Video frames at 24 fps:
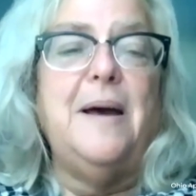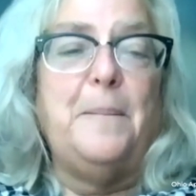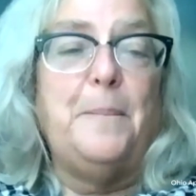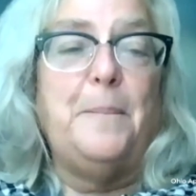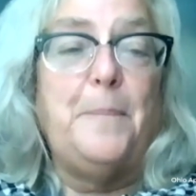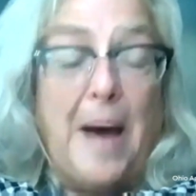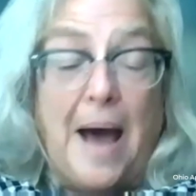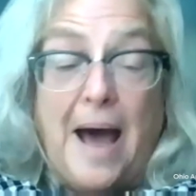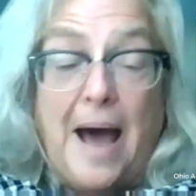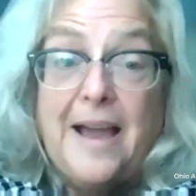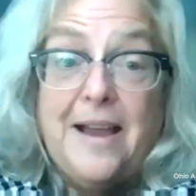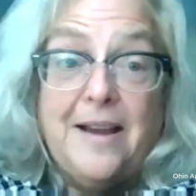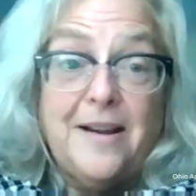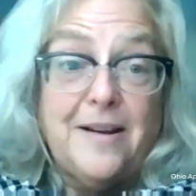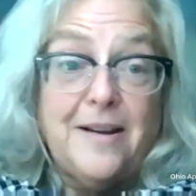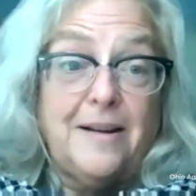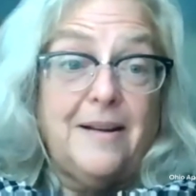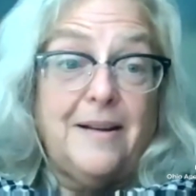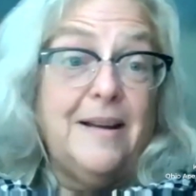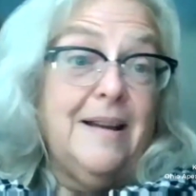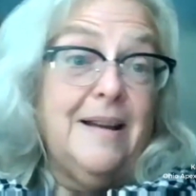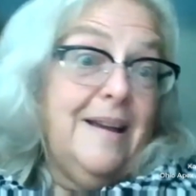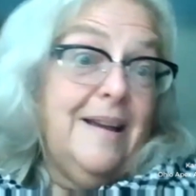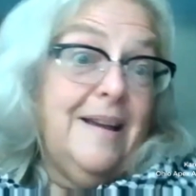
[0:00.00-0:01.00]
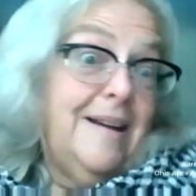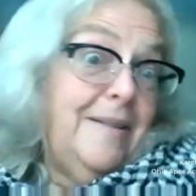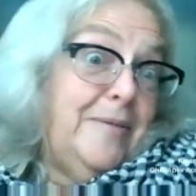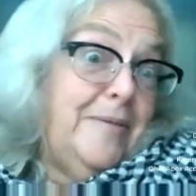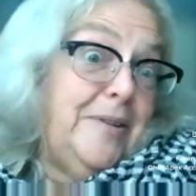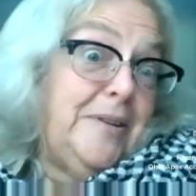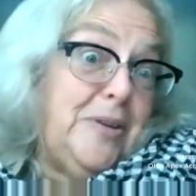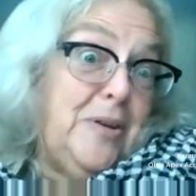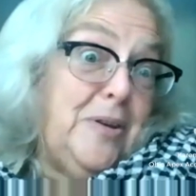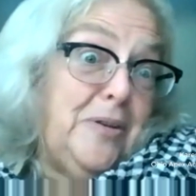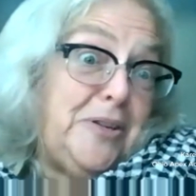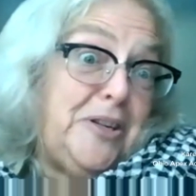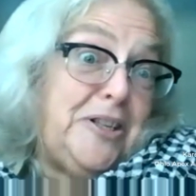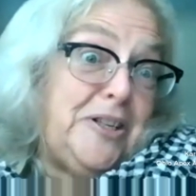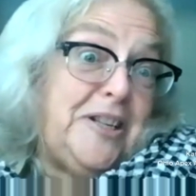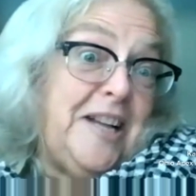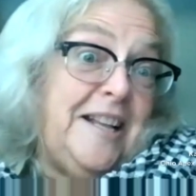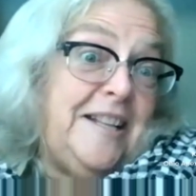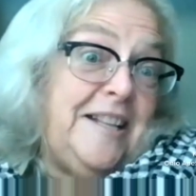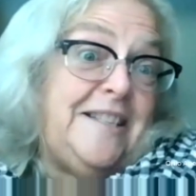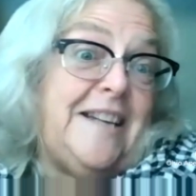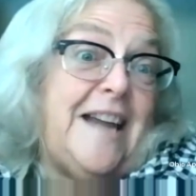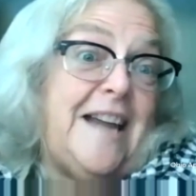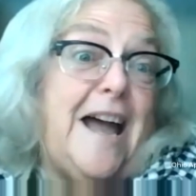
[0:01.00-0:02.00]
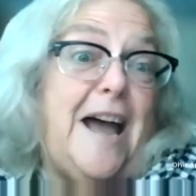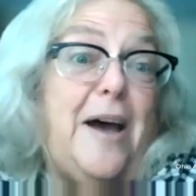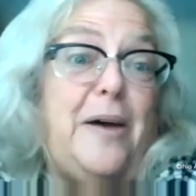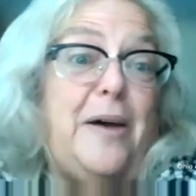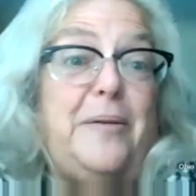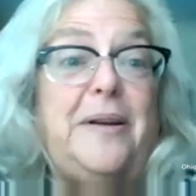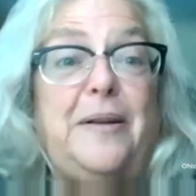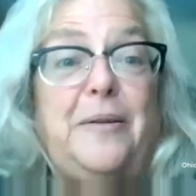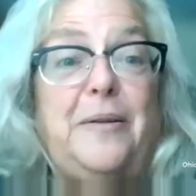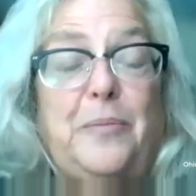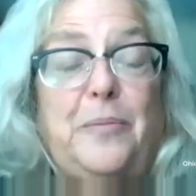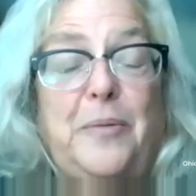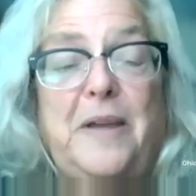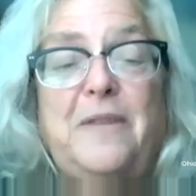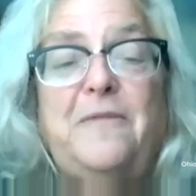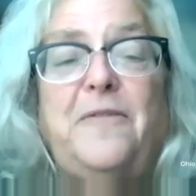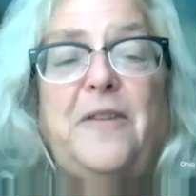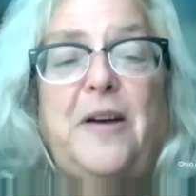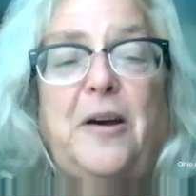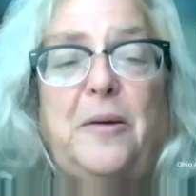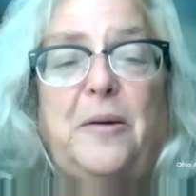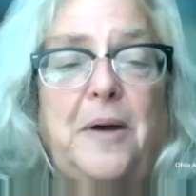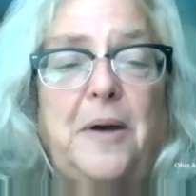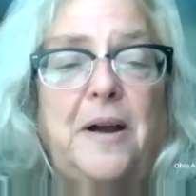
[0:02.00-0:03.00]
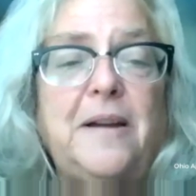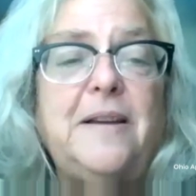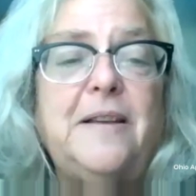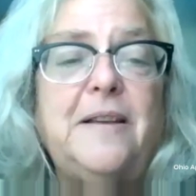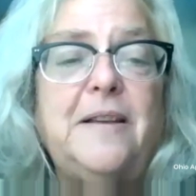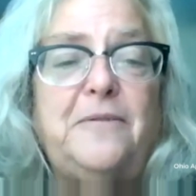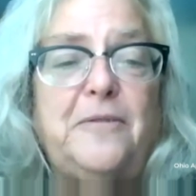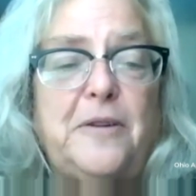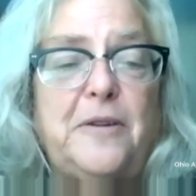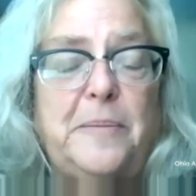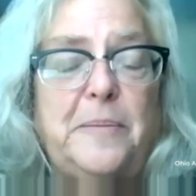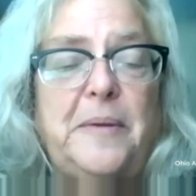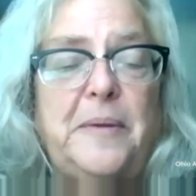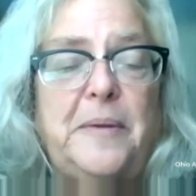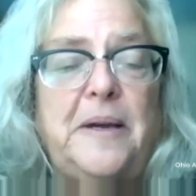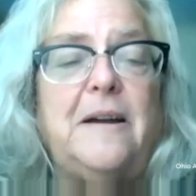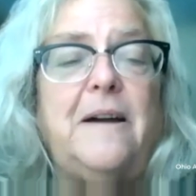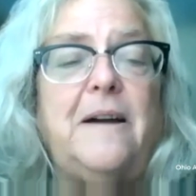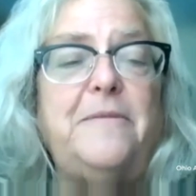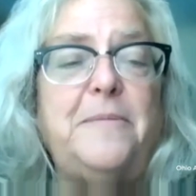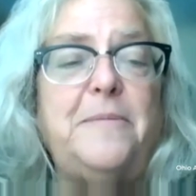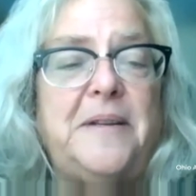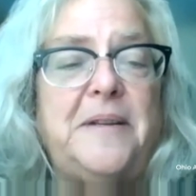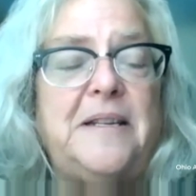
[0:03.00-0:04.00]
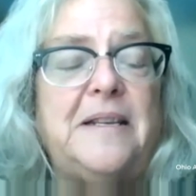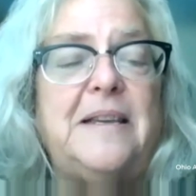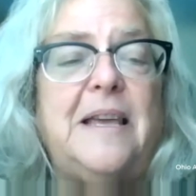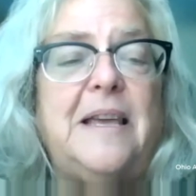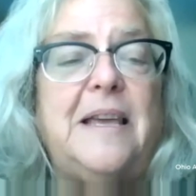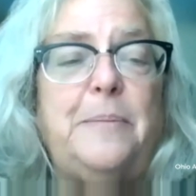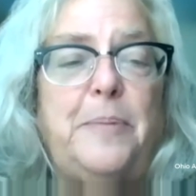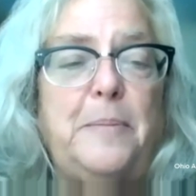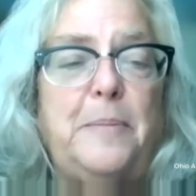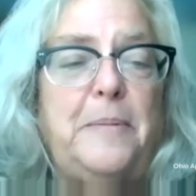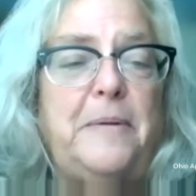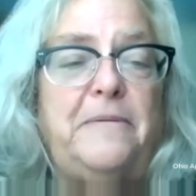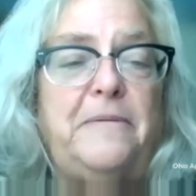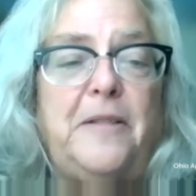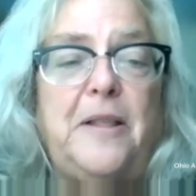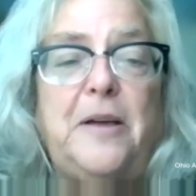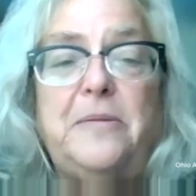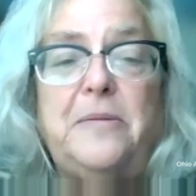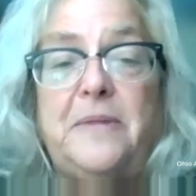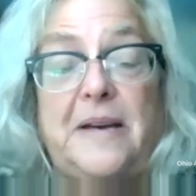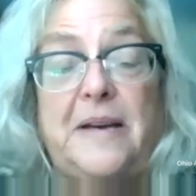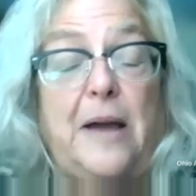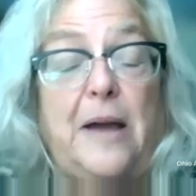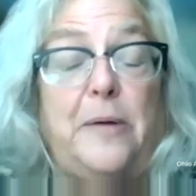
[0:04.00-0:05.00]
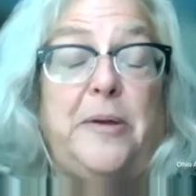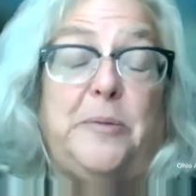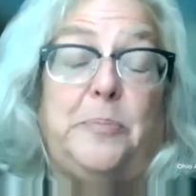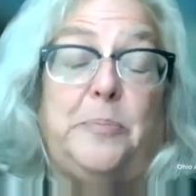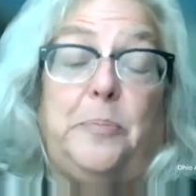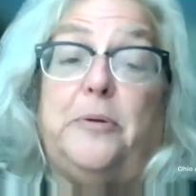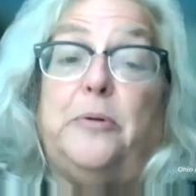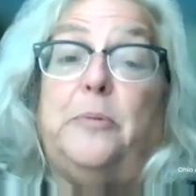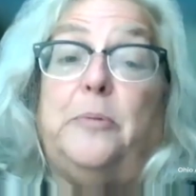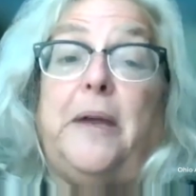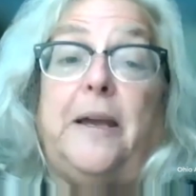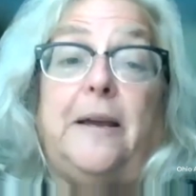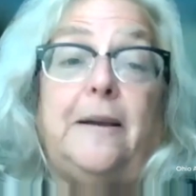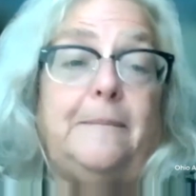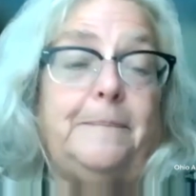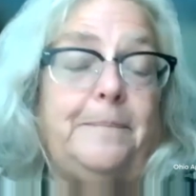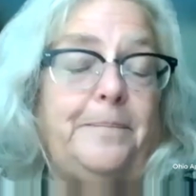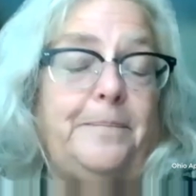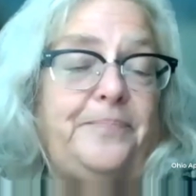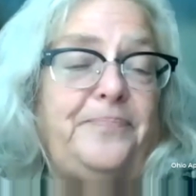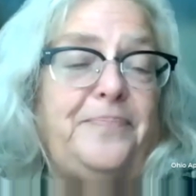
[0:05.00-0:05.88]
buyer was all shut down, and we found markets for him in government to keep him afloat, and now he's booming.